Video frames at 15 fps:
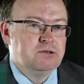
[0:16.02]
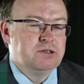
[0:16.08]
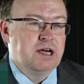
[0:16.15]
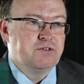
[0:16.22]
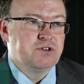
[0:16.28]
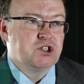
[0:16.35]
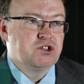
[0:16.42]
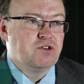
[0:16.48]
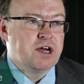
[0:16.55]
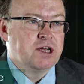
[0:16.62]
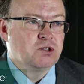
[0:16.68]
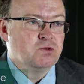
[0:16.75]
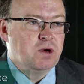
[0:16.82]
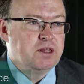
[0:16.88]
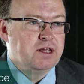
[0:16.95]
It's kind of a
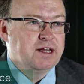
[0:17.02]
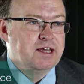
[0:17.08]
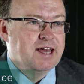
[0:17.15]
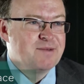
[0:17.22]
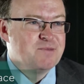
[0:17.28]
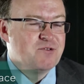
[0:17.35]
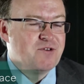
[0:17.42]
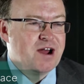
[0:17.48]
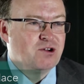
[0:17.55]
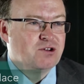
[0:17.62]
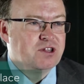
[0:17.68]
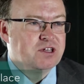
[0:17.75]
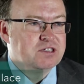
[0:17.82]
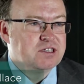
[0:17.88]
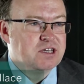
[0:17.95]
strange way that it came around
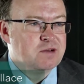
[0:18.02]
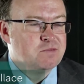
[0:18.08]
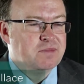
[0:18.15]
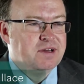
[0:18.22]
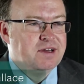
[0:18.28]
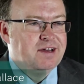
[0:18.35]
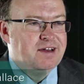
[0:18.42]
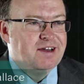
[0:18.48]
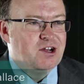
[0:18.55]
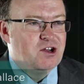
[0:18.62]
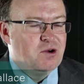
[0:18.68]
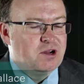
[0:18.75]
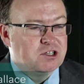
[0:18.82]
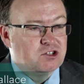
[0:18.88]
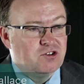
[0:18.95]
that
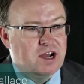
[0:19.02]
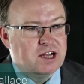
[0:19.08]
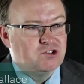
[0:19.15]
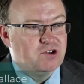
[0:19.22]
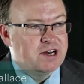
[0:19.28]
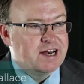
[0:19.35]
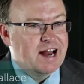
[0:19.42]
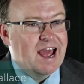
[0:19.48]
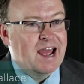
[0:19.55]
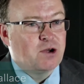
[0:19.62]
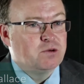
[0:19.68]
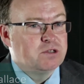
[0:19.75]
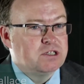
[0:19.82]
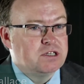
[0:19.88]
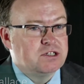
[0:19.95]
I traded
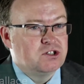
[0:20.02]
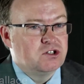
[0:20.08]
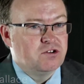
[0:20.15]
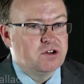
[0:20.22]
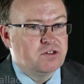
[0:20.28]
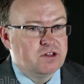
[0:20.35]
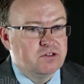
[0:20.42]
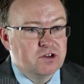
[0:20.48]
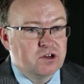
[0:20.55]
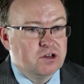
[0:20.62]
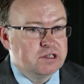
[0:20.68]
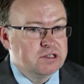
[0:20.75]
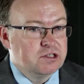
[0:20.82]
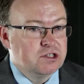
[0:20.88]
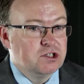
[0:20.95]
equities during
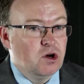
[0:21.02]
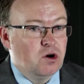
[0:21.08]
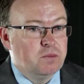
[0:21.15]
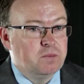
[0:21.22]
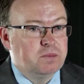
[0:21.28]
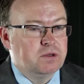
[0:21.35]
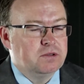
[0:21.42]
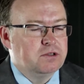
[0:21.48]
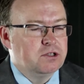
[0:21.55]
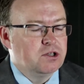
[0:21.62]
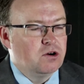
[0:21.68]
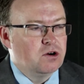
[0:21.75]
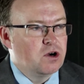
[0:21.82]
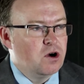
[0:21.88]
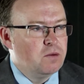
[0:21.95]
the
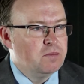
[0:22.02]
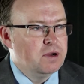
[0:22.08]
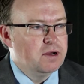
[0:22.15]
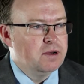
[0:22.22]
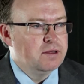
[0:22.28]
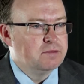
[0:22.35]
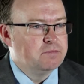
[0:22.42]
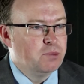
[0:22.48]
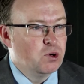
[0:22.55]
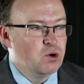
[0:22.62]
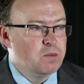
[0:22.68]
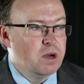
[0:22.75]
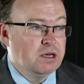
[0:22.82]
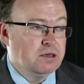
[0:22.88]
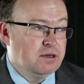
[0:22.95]
dot com
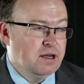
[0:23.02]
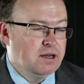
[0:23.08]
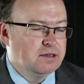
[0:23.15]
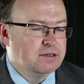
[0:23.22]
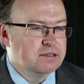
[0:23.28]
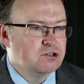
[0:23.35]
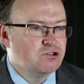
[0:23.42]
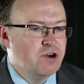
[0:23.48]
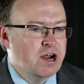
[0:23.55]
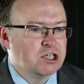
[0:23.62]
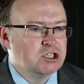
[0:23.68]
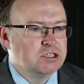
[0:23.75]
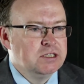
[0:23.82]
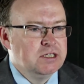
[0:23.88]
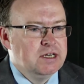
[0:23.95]
boom and
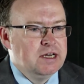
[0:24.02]
crash,